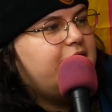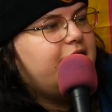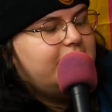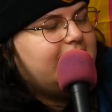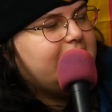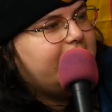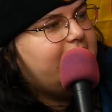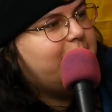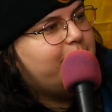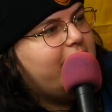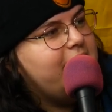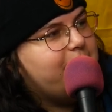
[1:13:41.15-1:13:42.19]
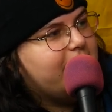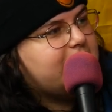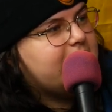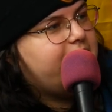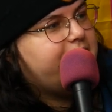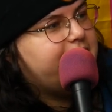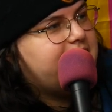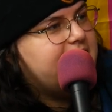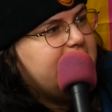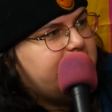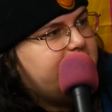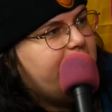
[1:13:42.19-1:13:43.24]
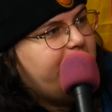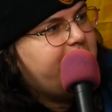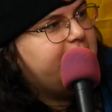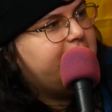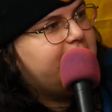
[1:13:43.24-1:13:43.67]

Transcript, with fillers: it, get him ready by 7:15, you know?